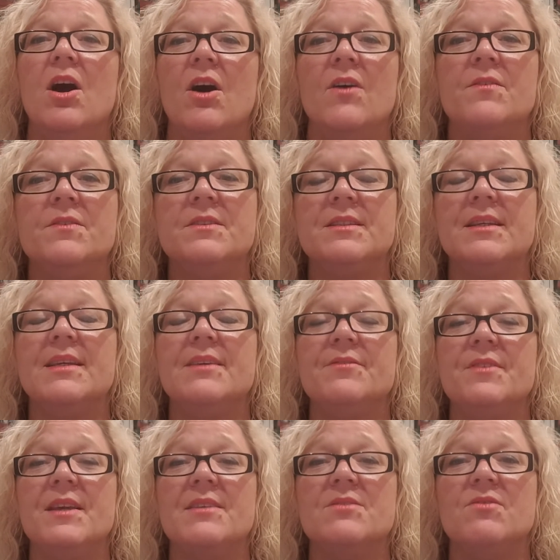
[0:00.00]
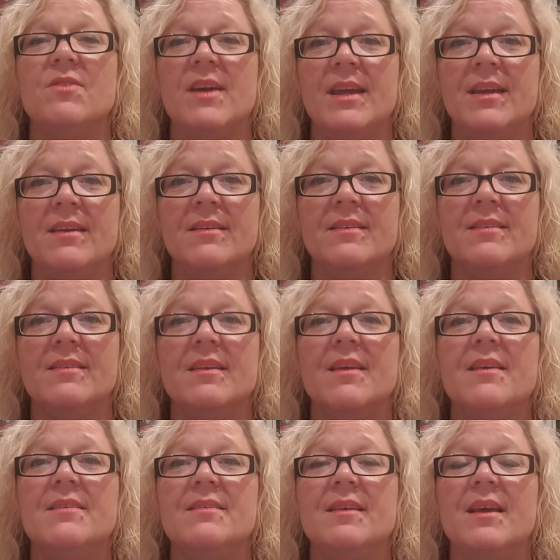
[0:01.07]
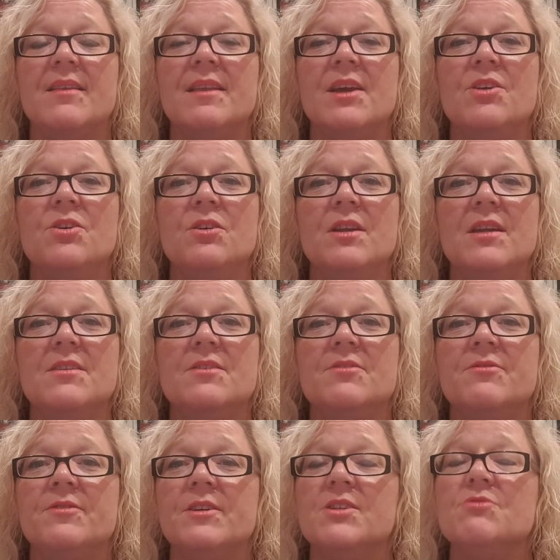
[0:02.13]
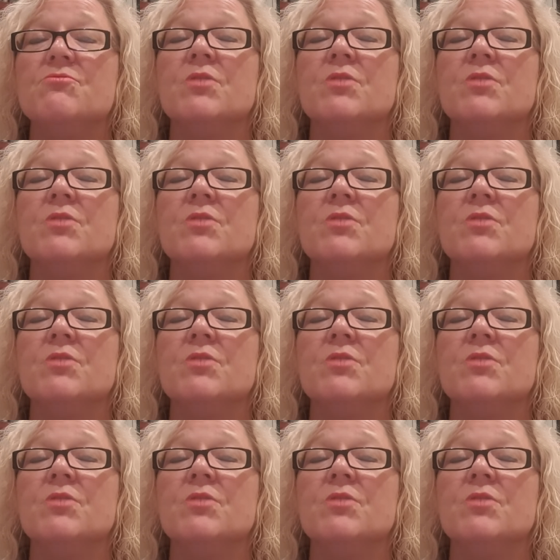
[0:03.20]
Obviously, if there's vacancies that you need to fill,